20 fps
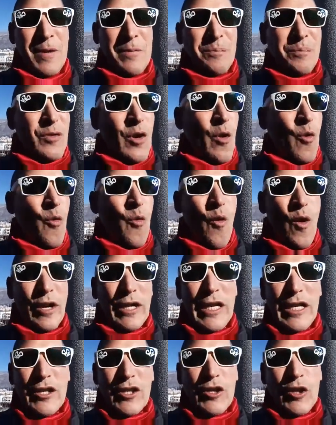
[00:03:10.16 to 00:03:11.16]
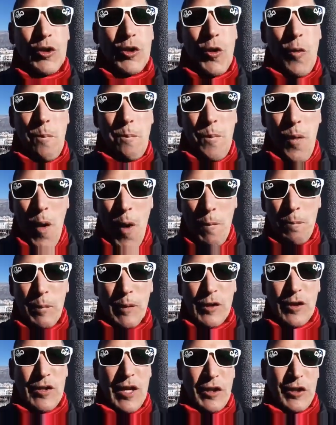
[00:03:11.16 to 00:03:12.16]
What is the new
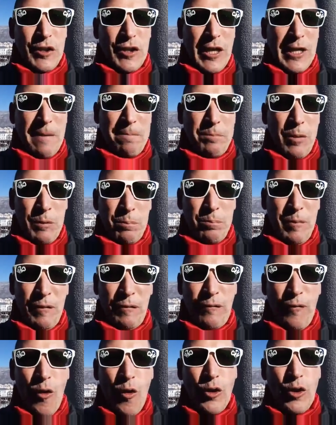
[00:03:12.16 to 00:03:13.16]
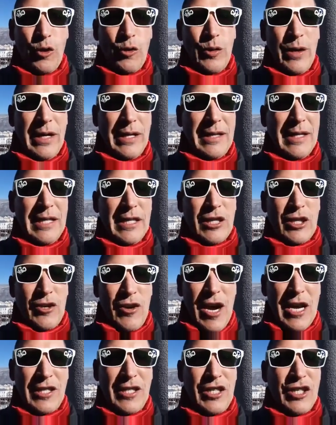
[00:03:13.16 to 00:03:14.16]
purpose that you're going to put before you in these
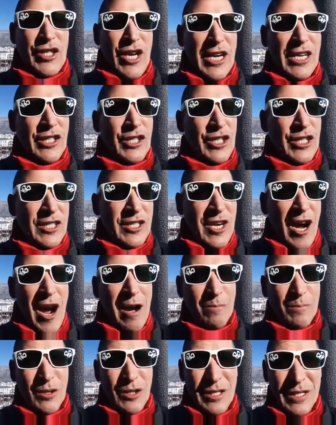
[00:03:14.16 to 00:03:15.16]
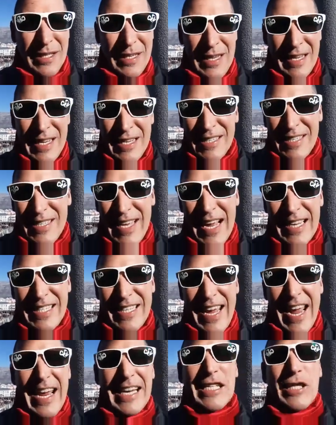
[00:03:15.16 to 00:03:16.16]
crazy, challenging times? So that's
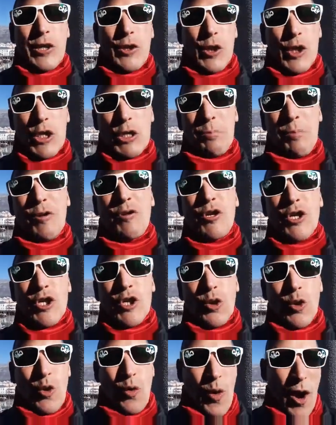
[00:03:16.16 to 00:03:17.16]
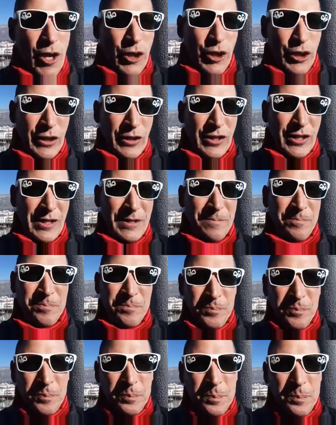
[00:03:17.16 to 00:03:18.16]
SQ, spiritual quotient.
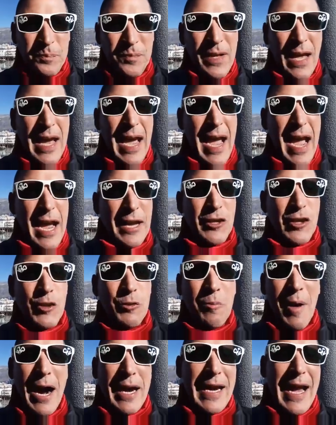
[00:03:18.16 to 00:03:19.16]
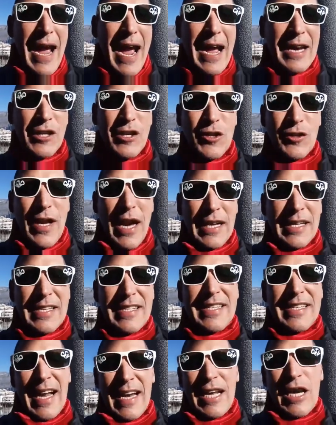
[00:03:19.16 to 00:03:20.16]
And you might add to that
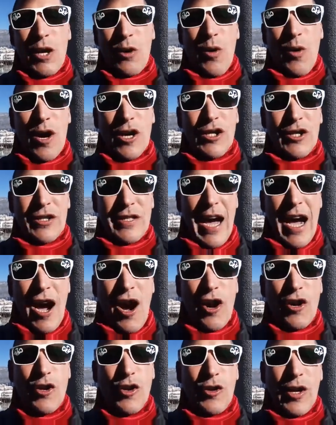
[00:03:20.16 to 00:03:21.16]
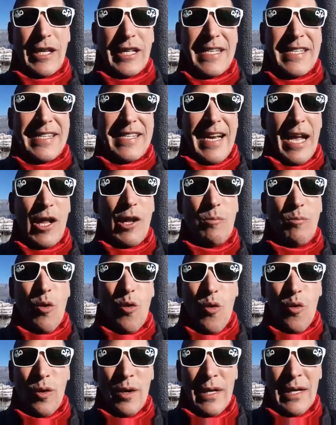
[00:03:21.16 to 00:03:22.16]
selling quotient. How are you going to sell
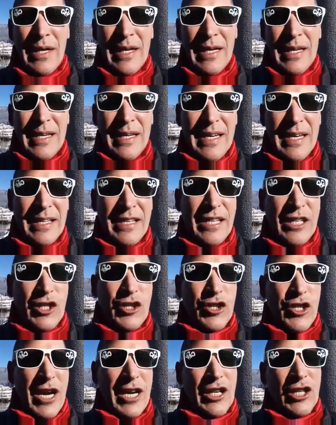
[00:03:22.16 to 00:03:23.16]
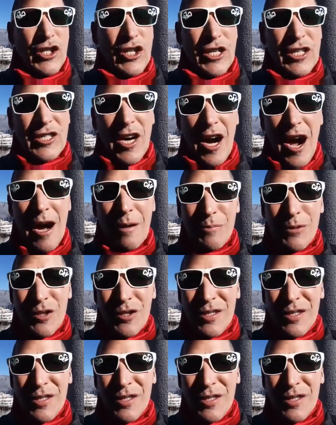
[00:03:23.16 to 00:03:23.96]
more in these challenging times?